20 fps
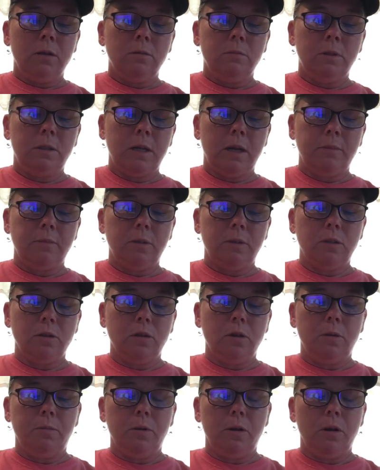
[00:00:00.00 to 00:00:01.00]
Ms. Thompson's
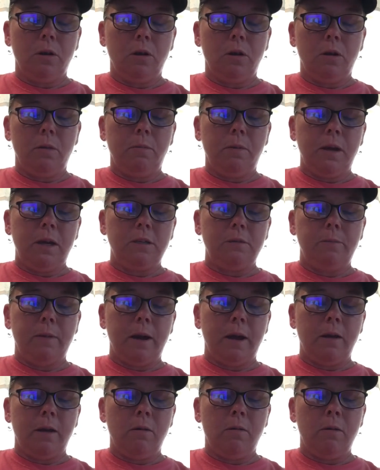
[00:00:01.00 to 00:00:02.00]
gonna put her piece
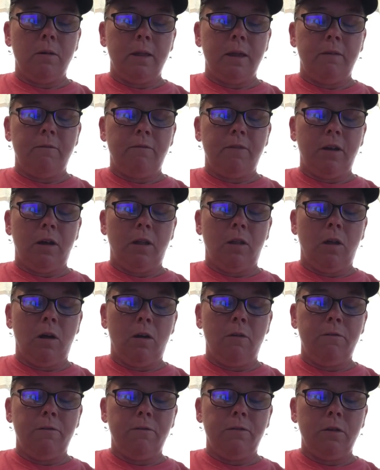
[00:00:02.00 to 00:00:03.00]
back on that fell
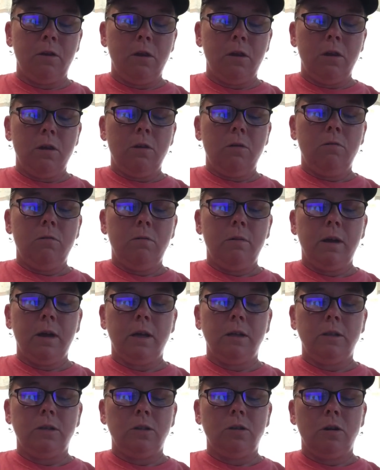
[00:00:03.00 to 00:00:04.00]
off when we
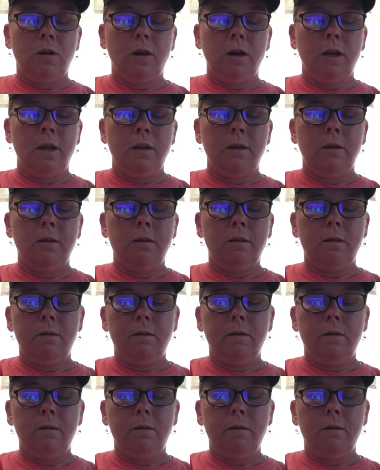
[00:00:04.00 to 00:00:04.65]
got started.